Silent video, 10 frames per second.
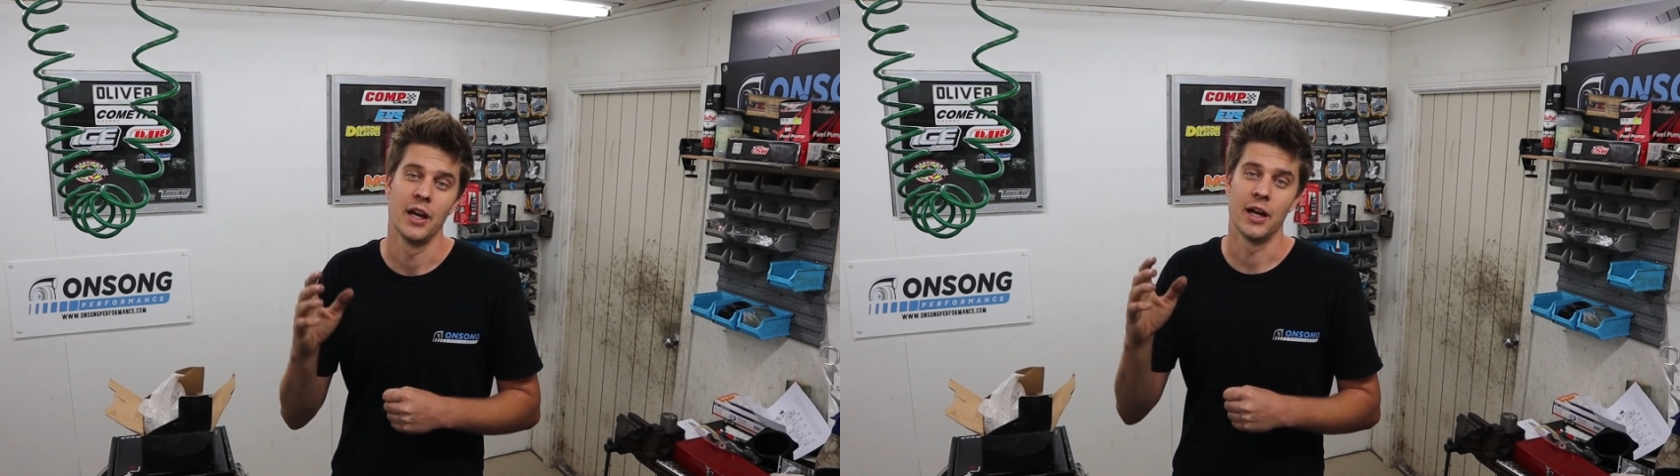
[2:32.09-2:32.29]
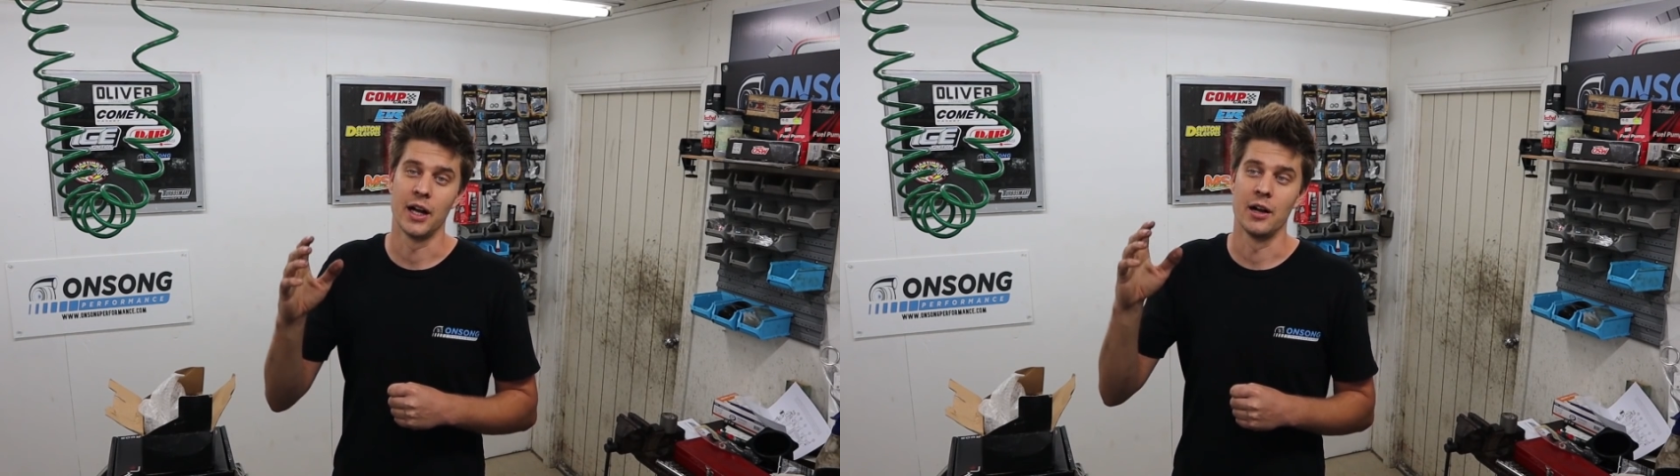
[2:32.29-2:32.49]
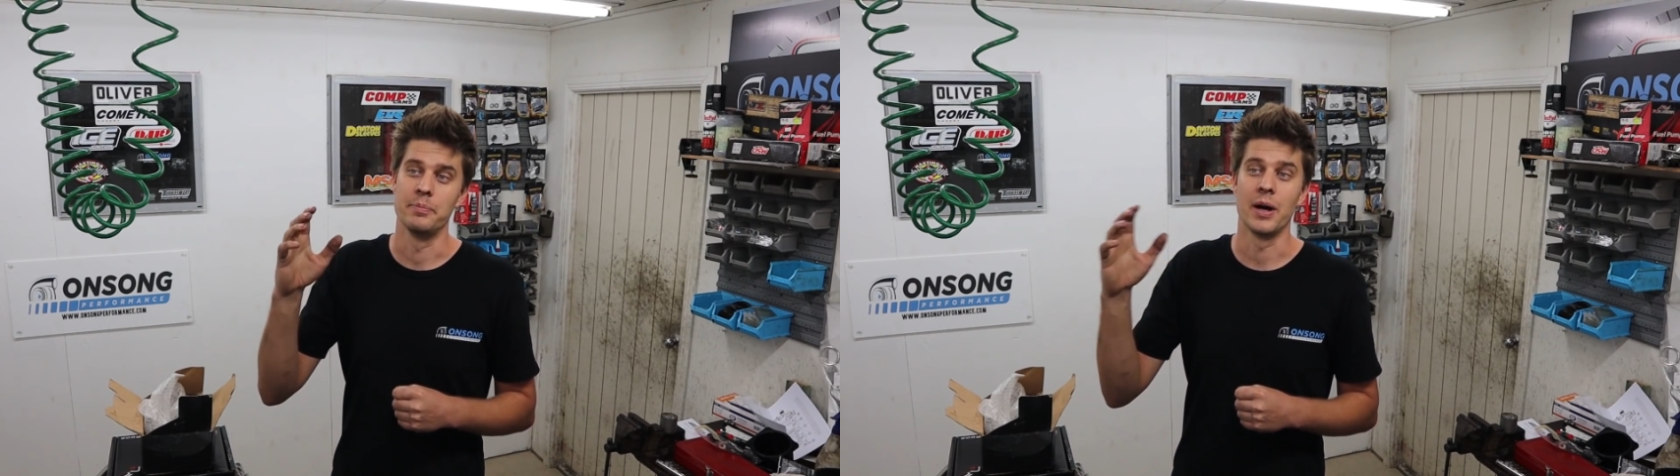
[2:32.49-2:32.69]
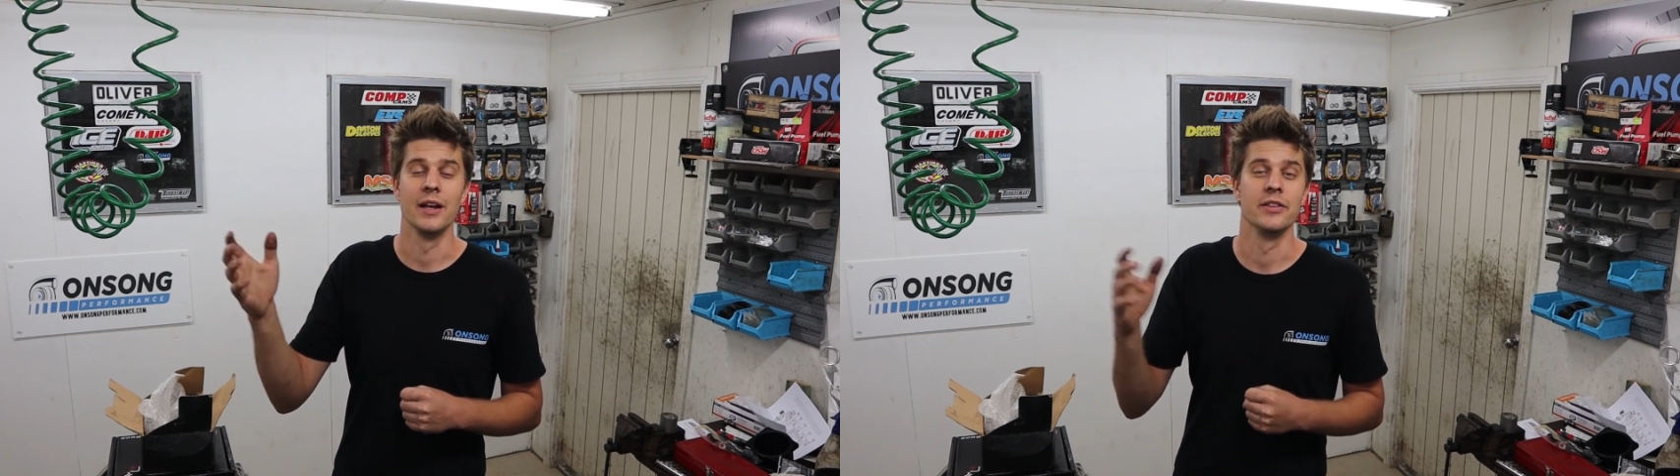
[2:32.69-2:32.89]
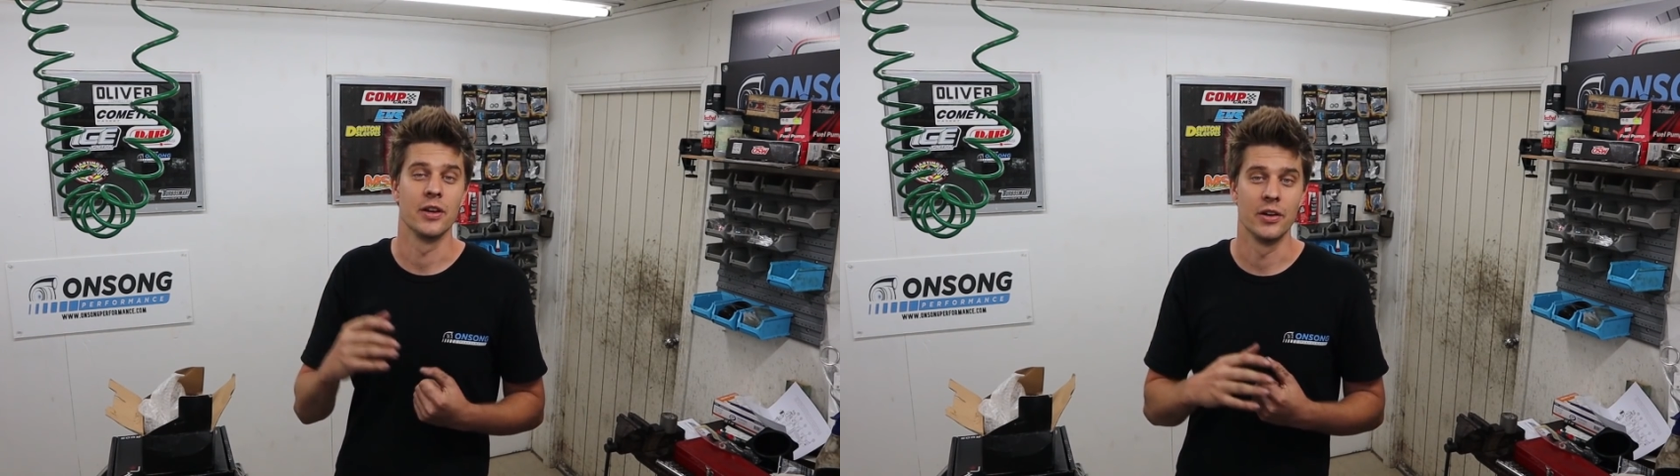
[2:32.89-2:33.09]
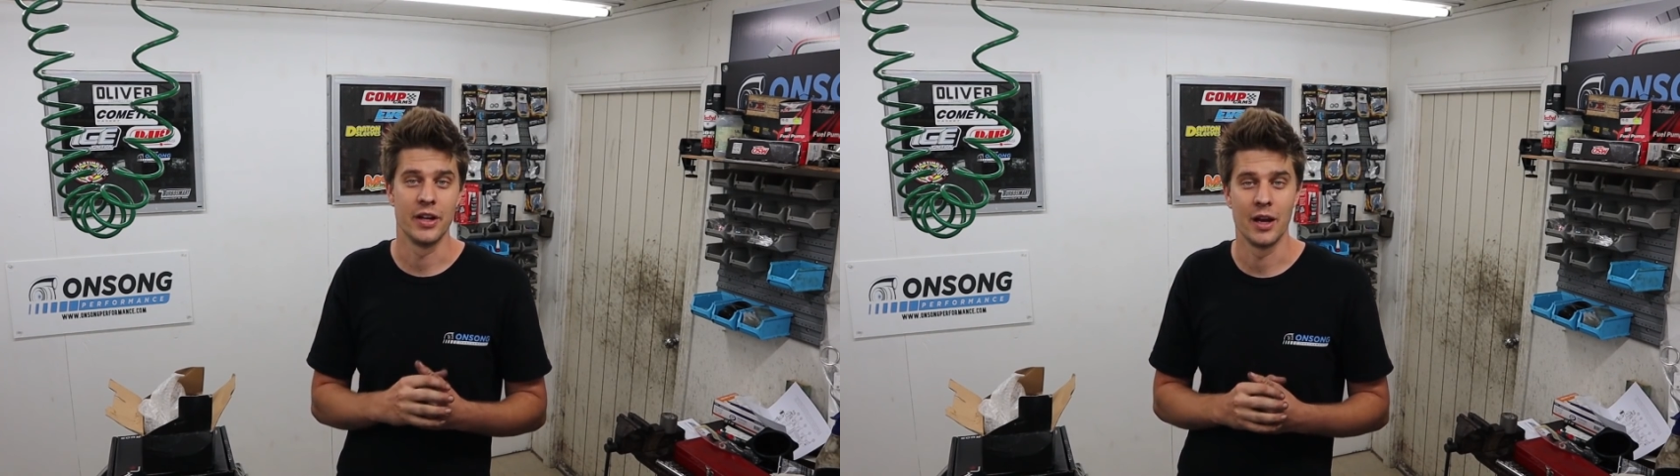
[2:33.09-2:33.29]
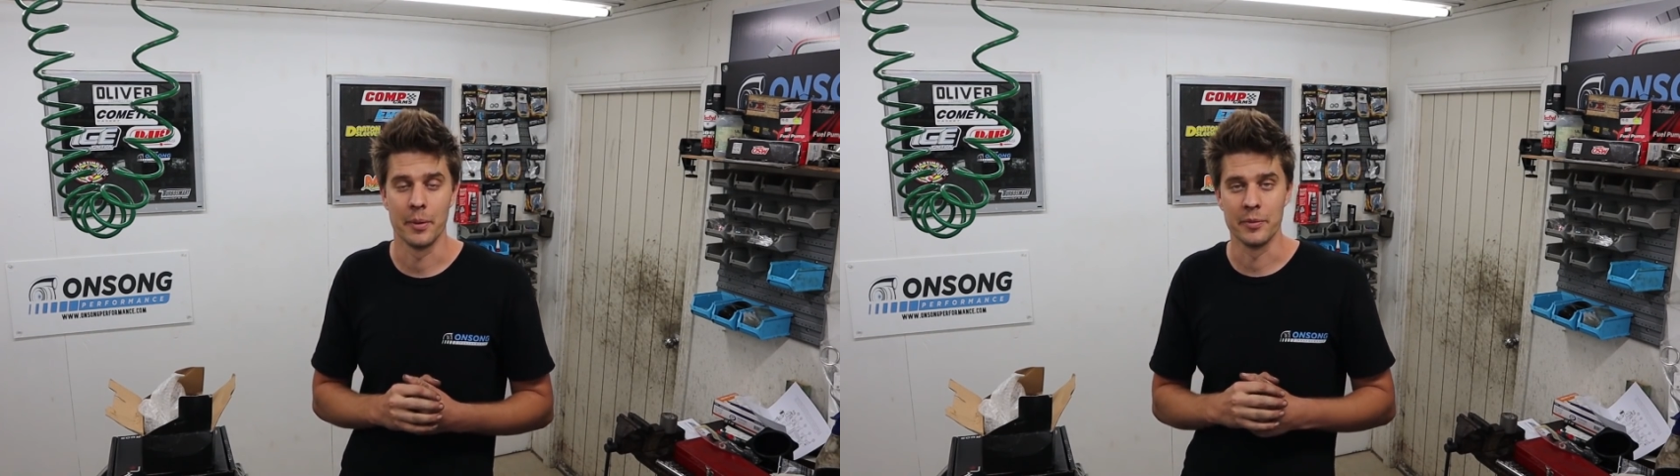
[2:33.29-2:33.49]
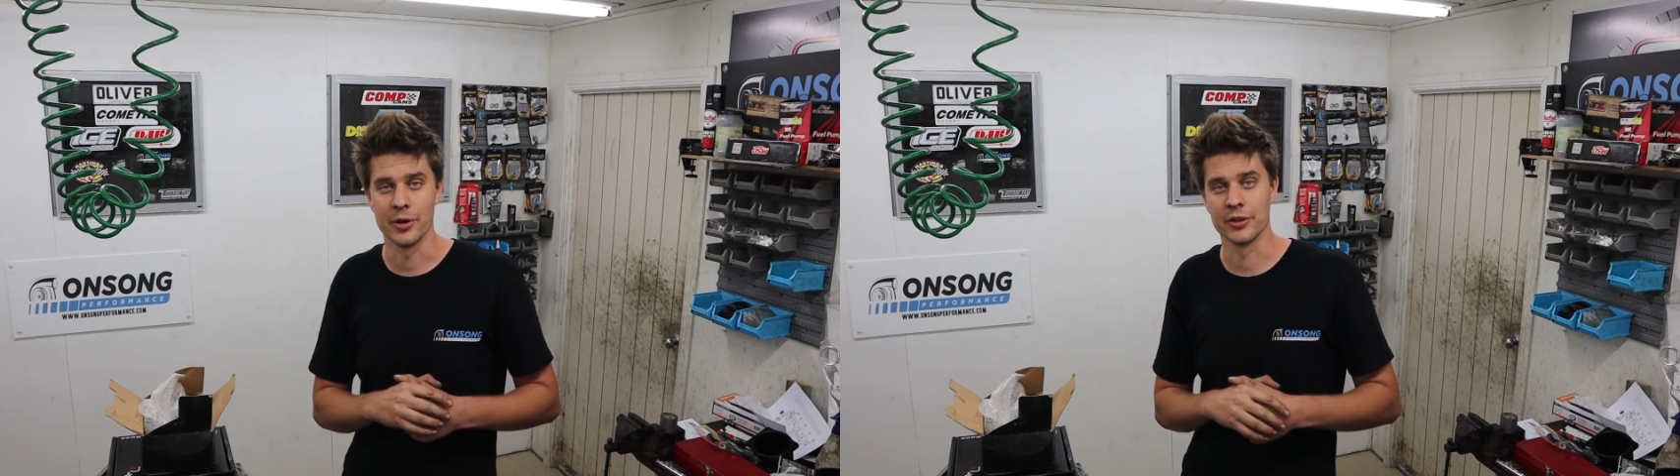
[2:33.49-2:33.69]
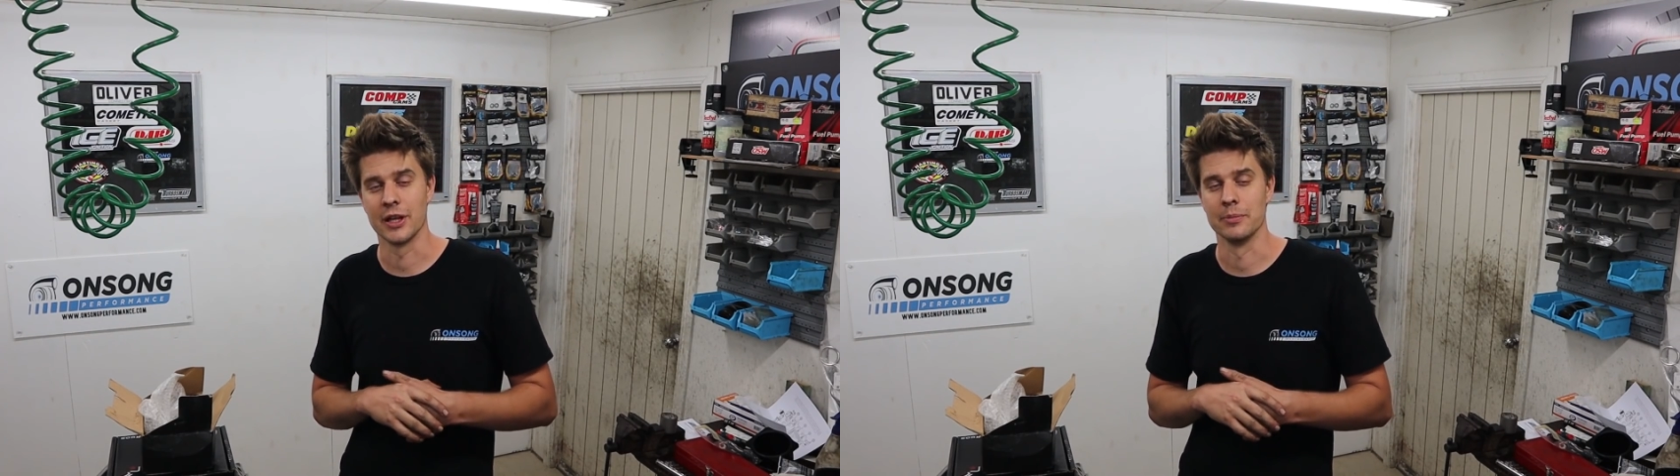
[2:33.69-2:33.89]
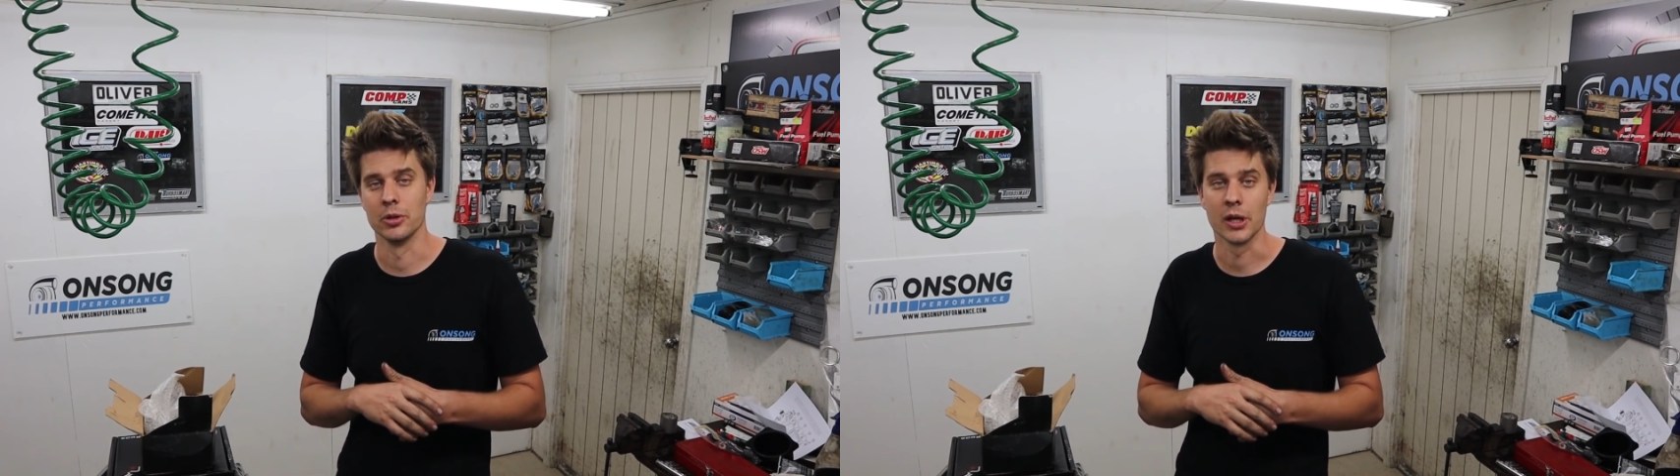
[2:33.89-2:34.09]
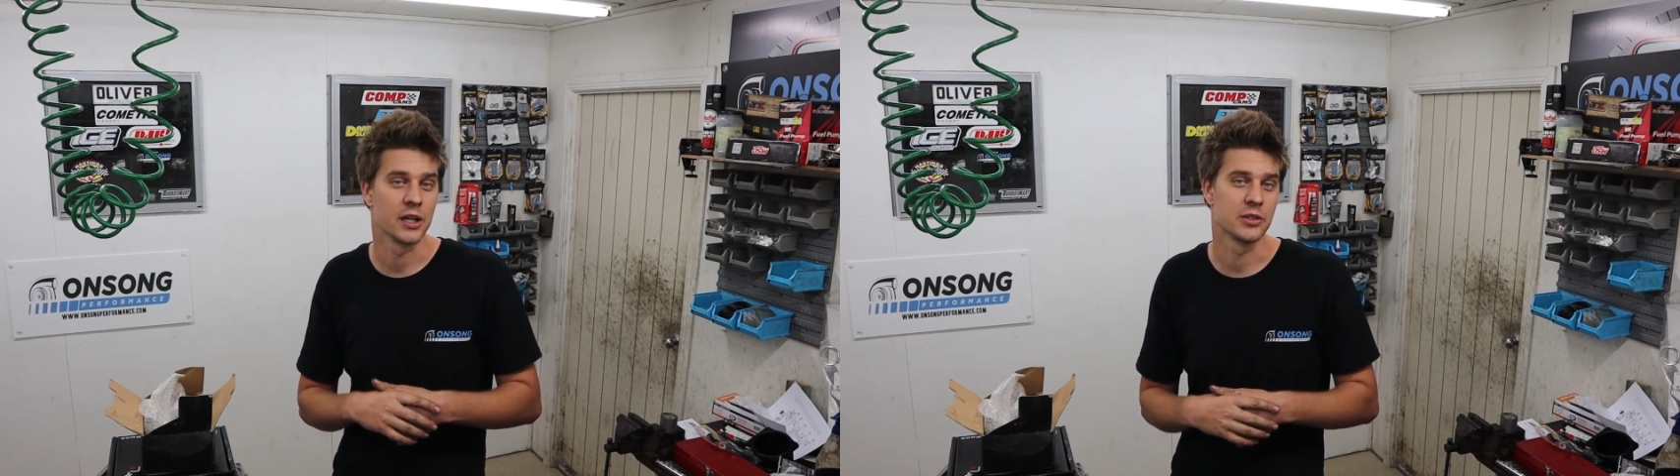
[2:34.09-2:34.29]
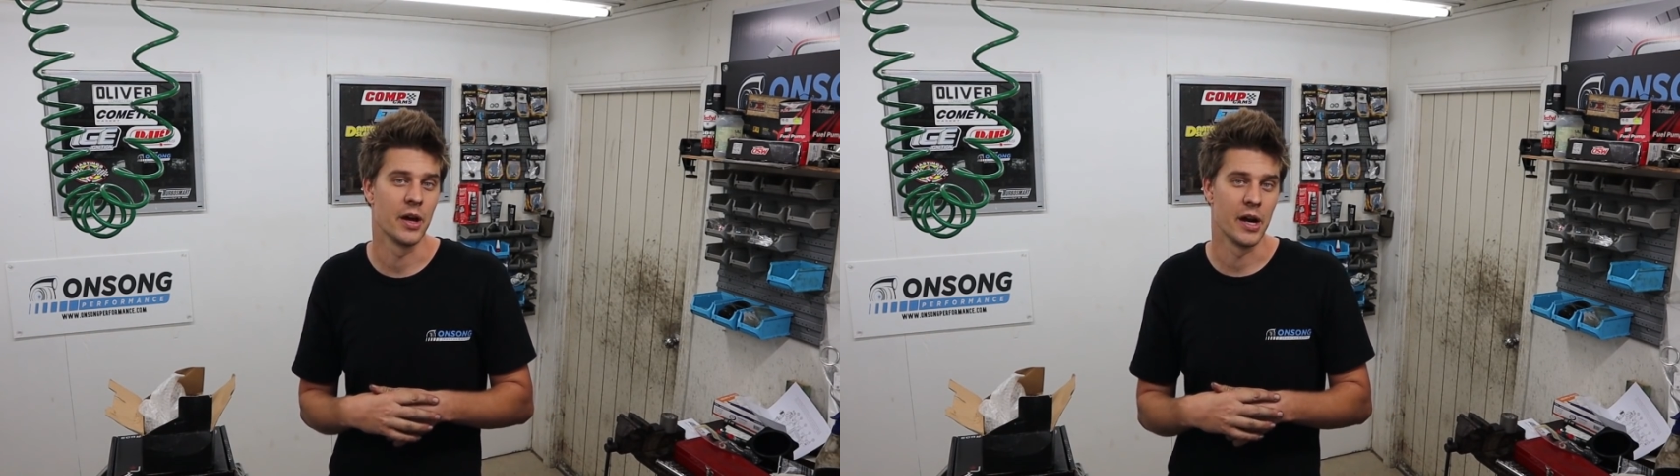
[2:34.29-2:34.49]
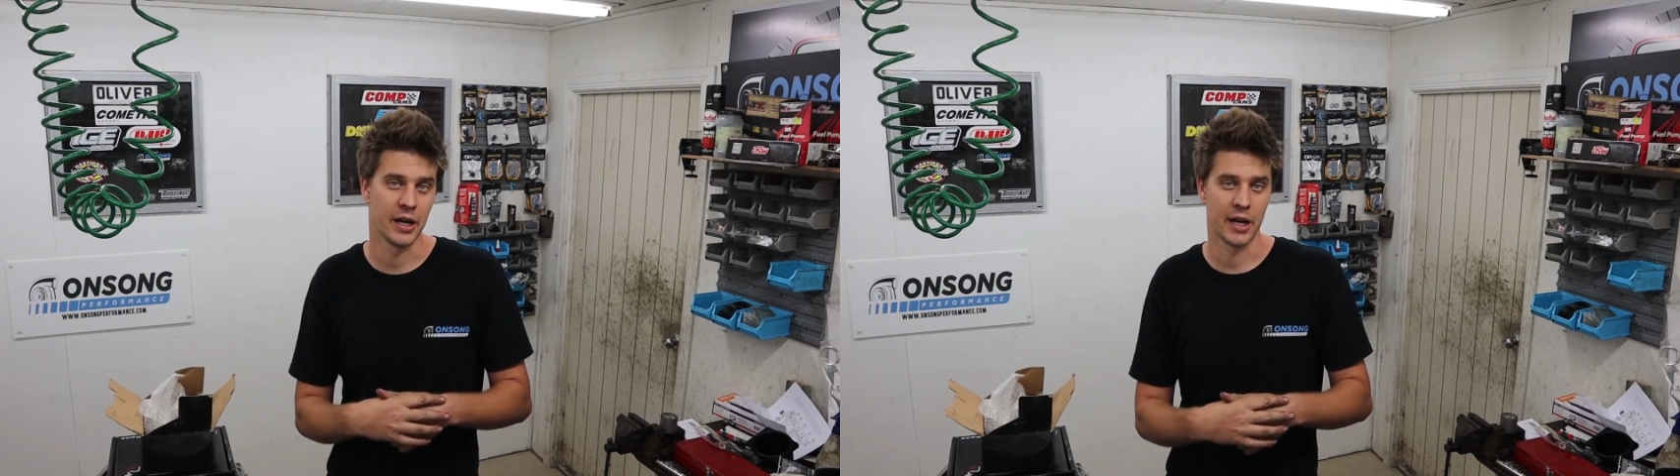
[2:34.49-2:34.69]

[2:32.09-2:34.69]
Uh, but it turned out when we got that block X-rated,